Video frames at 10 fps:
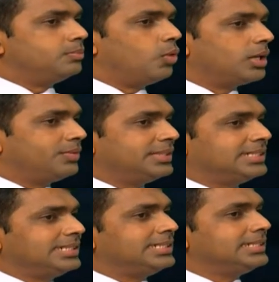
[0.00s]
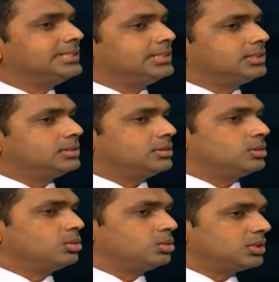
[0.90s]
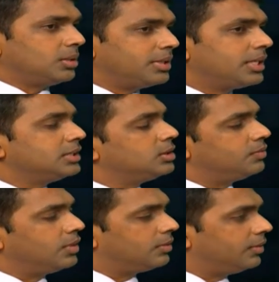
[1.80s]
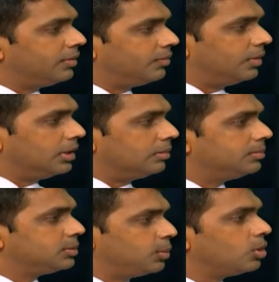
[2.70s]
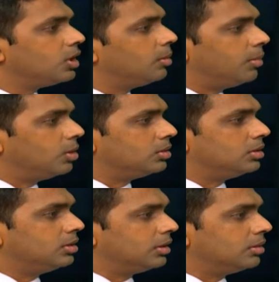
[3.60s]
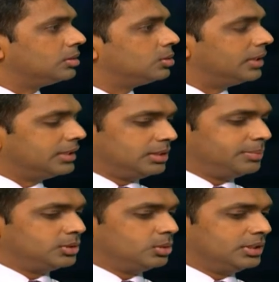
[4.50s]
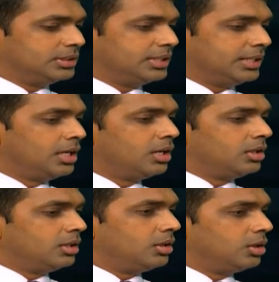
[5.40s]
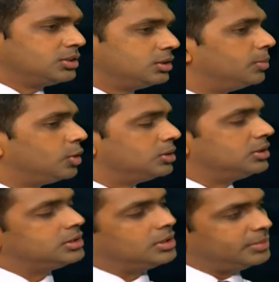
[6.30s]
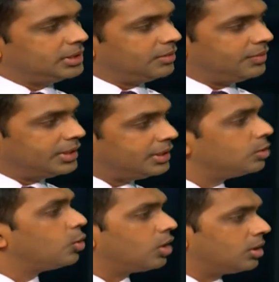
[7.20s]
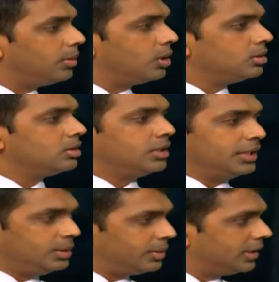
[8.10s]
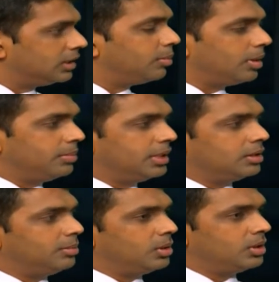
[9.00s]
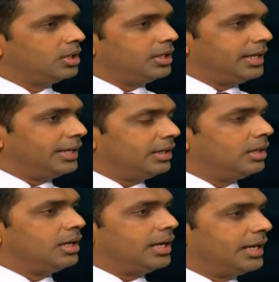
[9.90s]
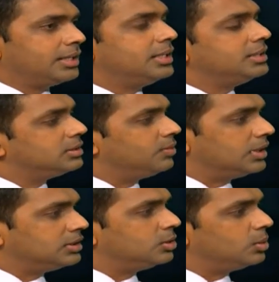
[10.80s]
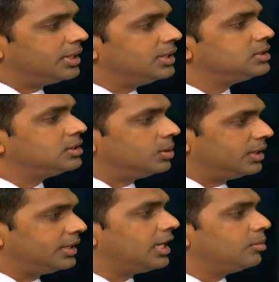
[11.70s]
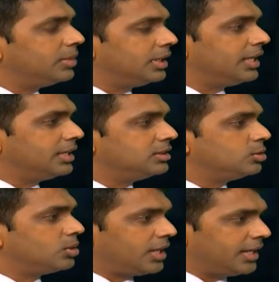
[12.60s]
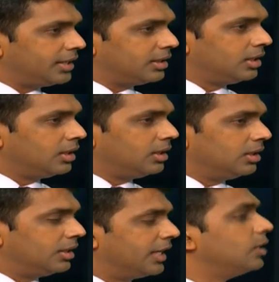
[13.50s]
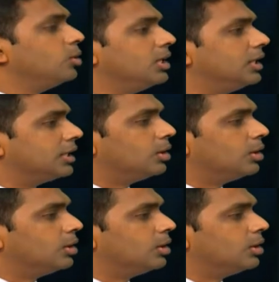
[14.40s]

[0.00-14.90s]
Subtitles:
what we see is, so to summarize of what we have spoken about on today's episode, is that osteoporosis is something that we need to talk about, educate the public about, and at least once you reach your retirement age, to try and regularly